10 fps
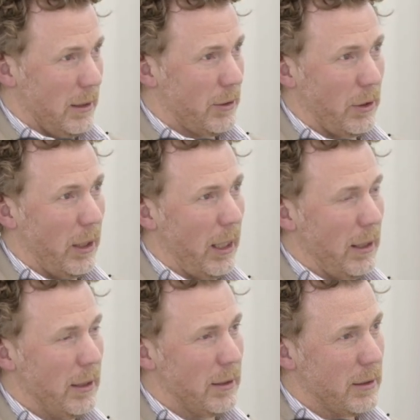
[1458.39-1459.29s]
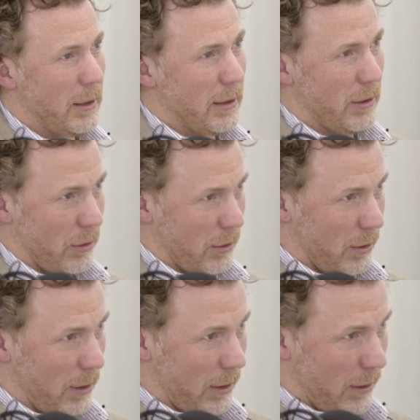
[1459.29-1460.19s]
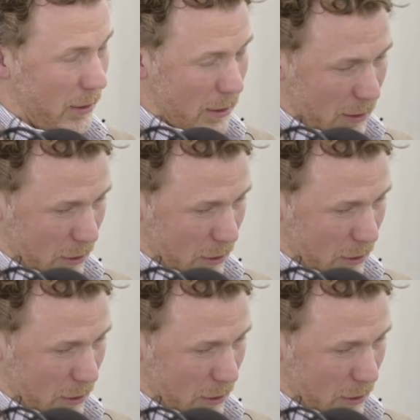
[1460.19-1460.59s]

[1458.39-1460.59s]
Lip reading: so it's a